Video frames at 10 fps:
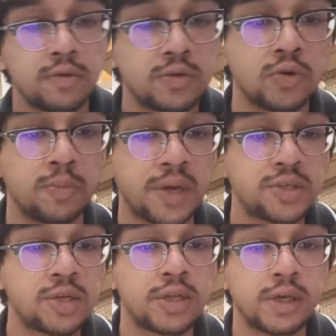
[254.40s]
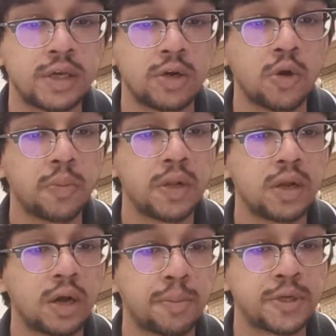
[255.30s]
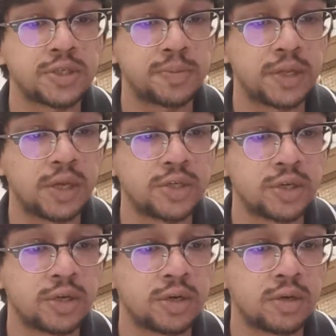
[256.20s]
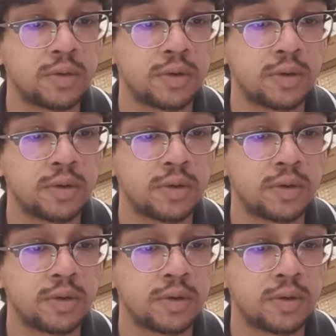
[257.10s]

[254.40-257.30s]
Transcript: to measure the global precipitation